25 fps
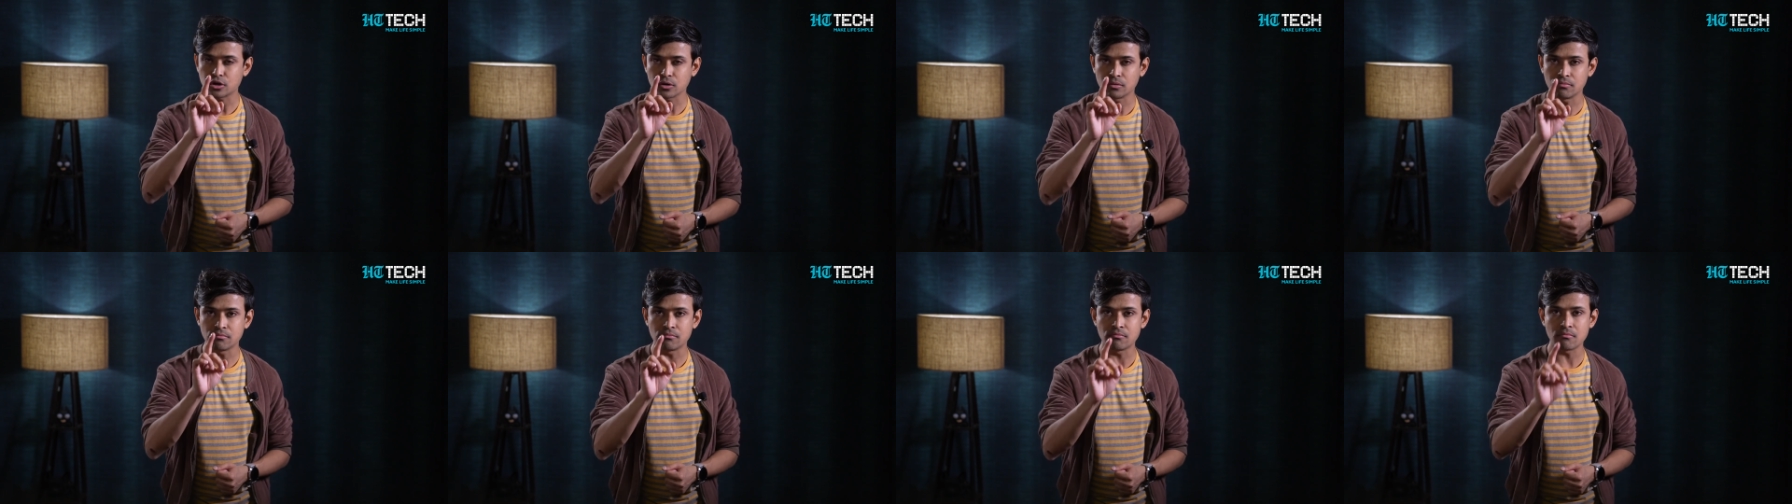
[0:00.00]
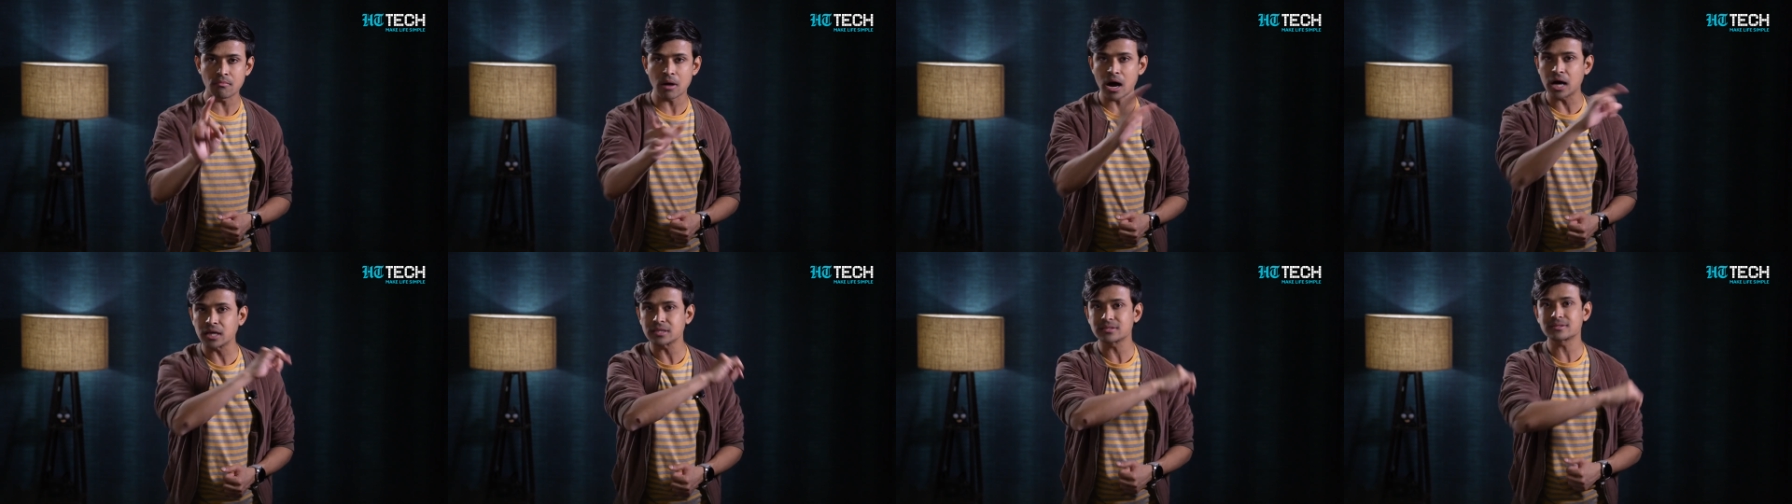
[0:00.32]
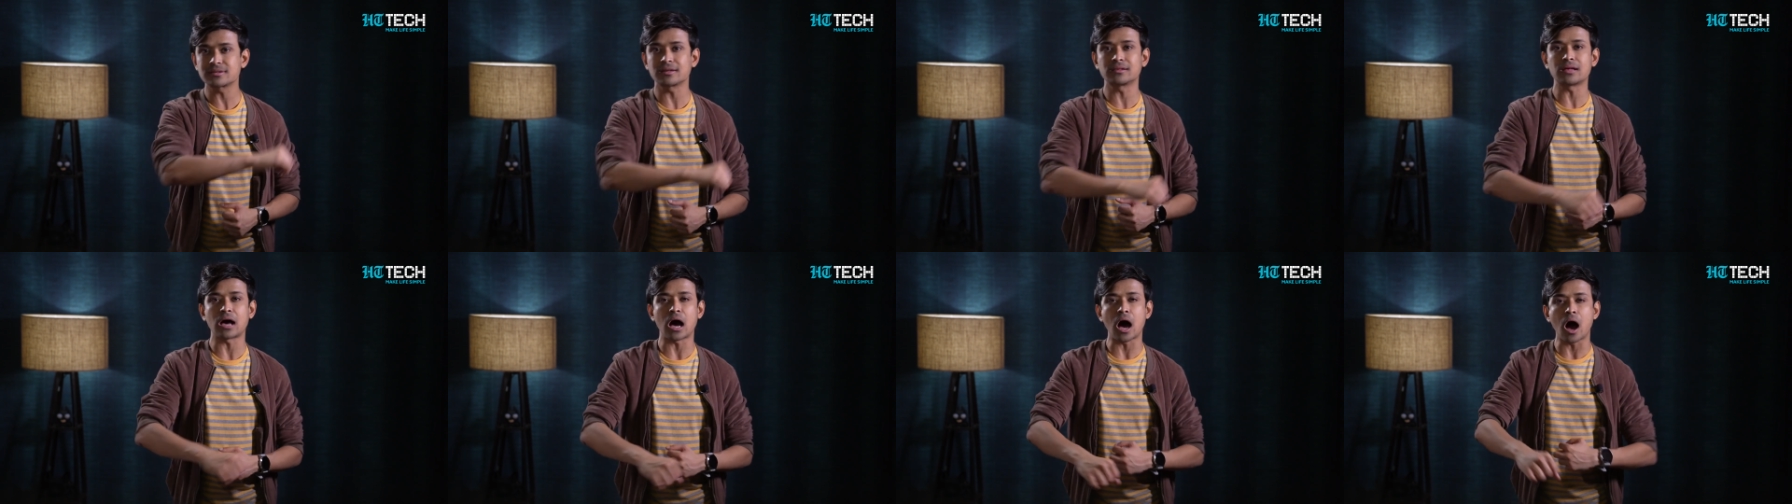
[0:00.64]
to
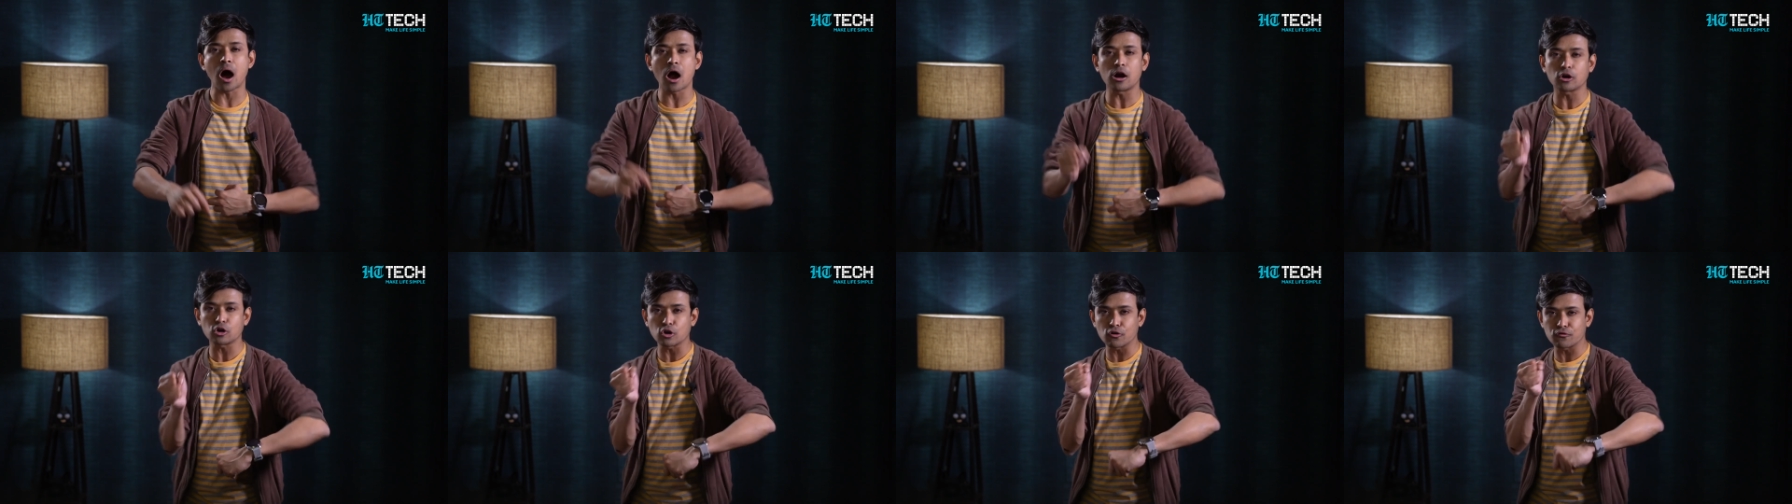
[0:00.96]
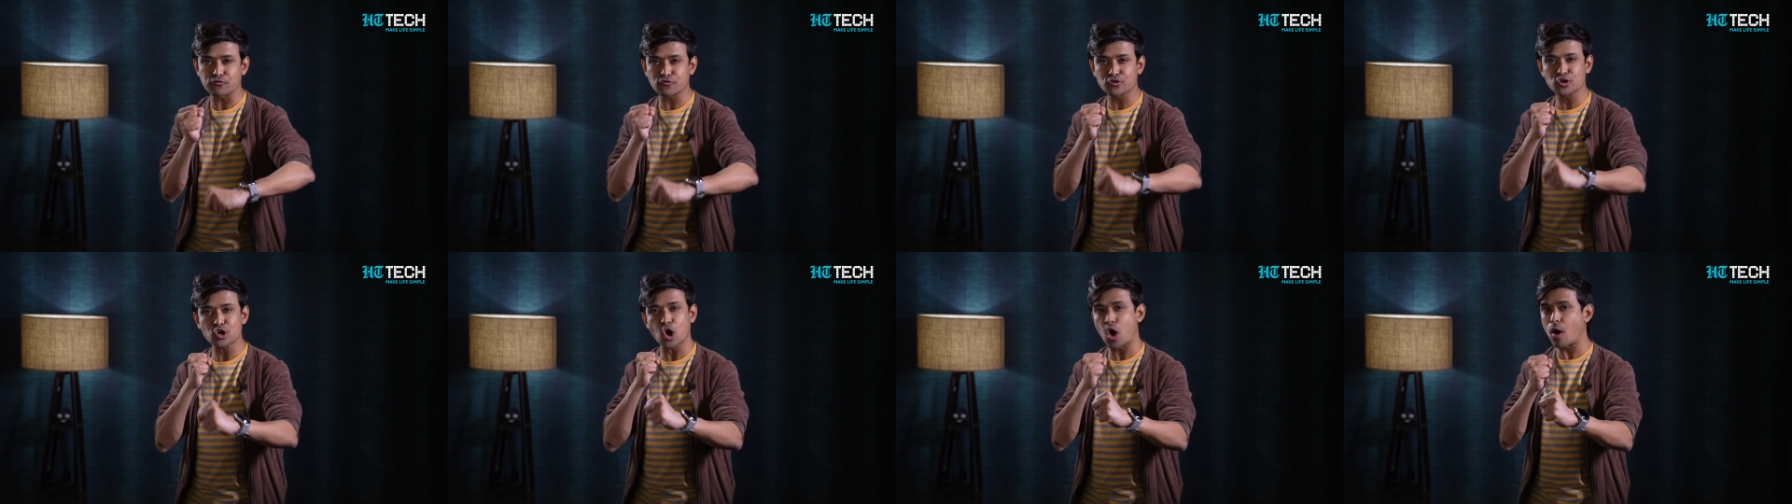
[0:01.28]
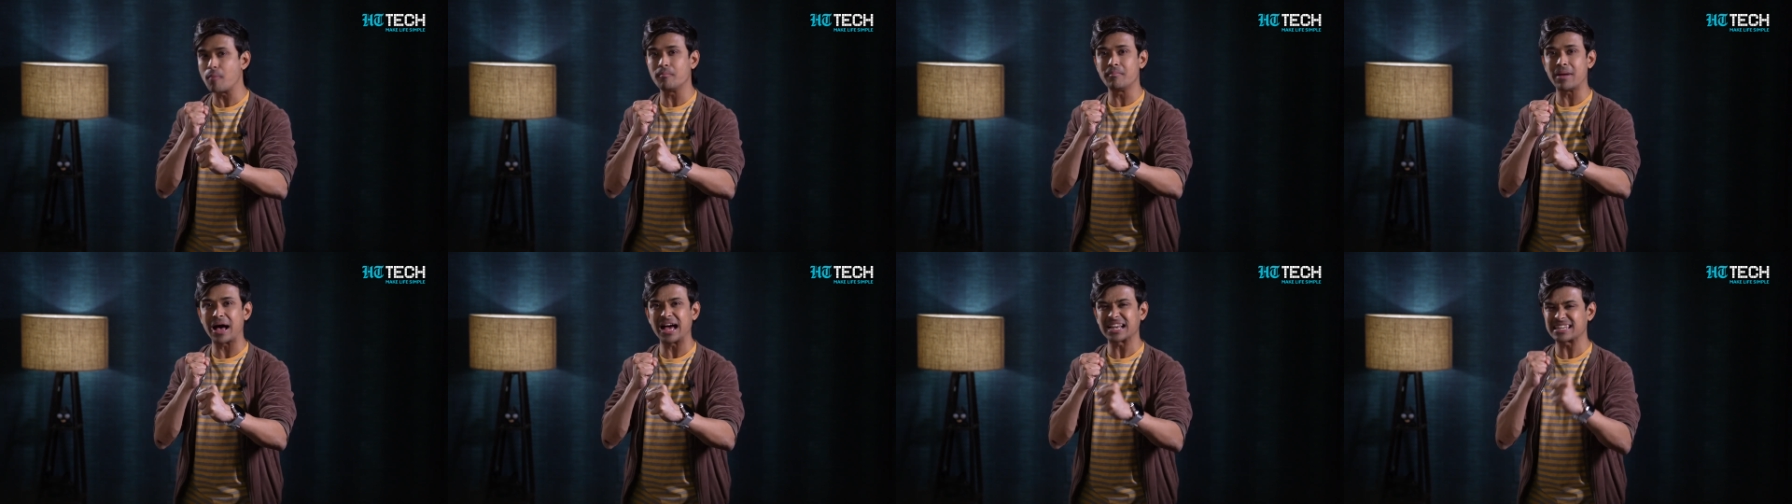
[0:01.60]
master the art of
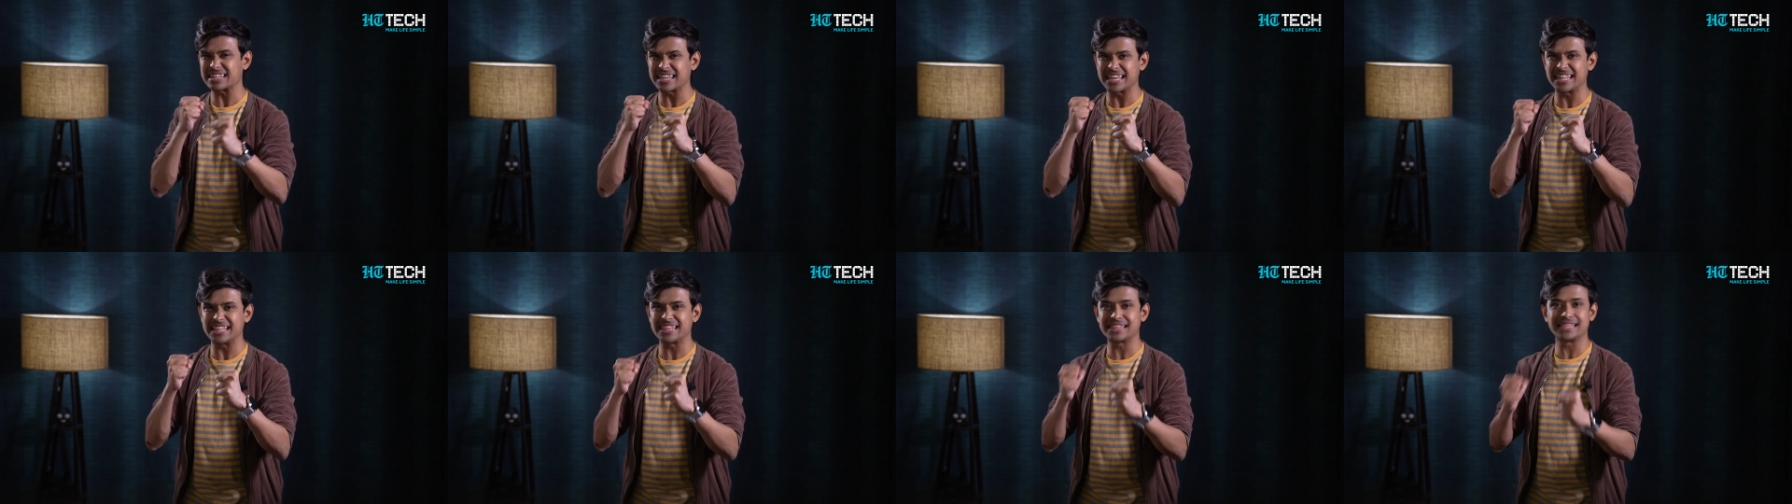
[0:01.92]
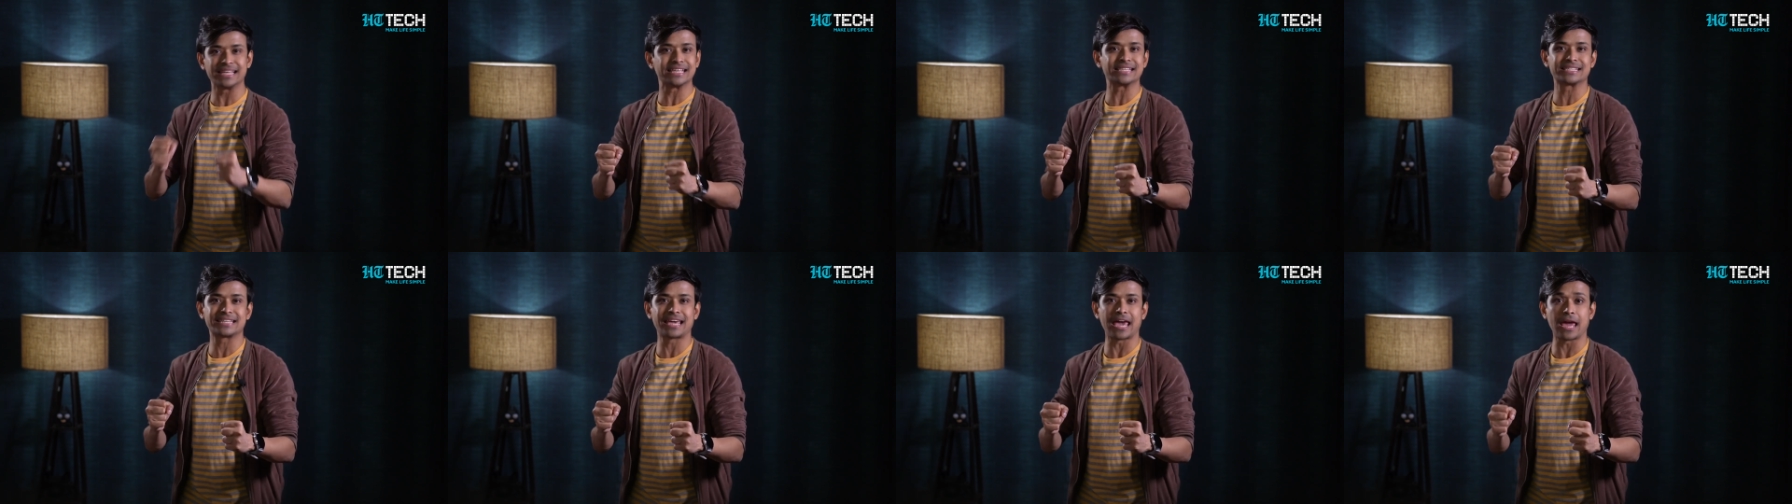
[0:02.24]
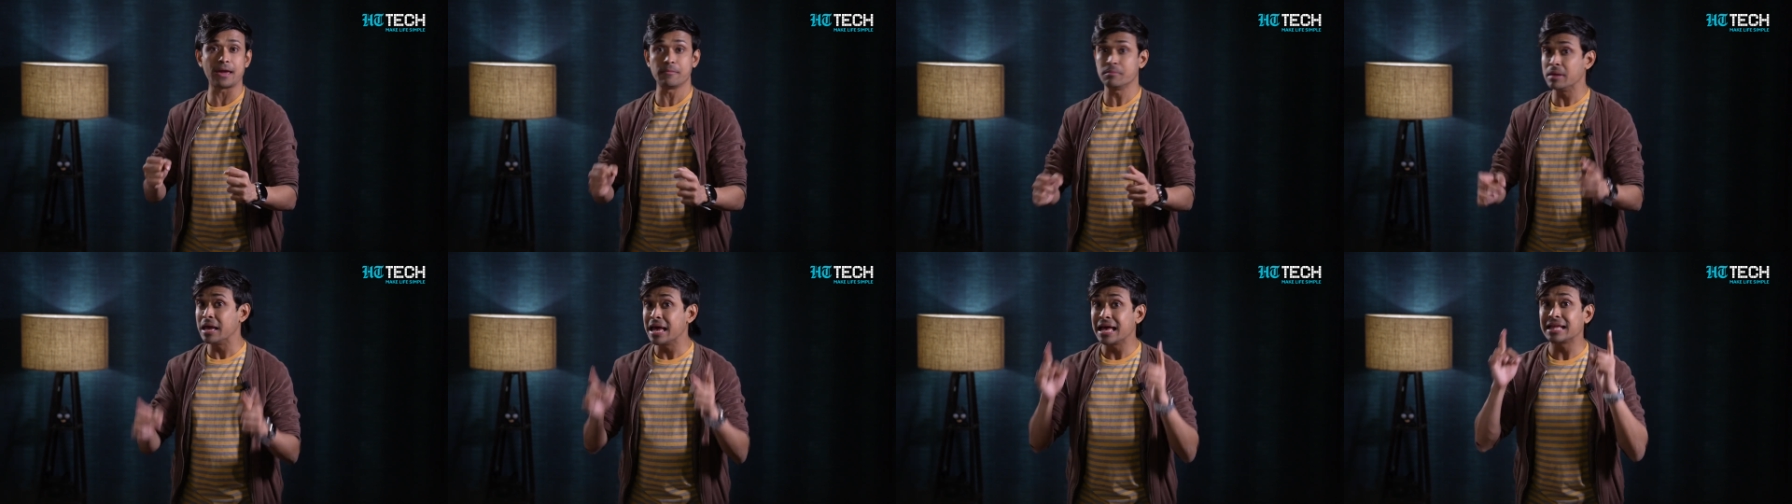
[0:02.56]
combat in this
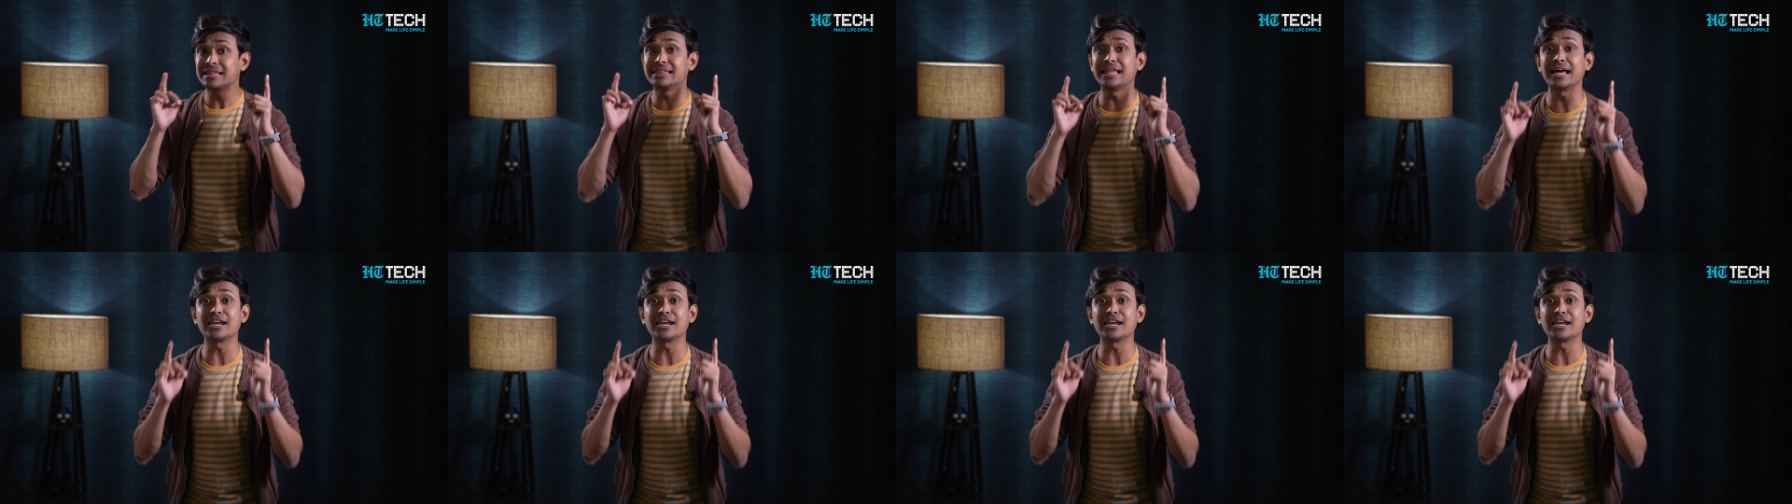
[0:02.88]
game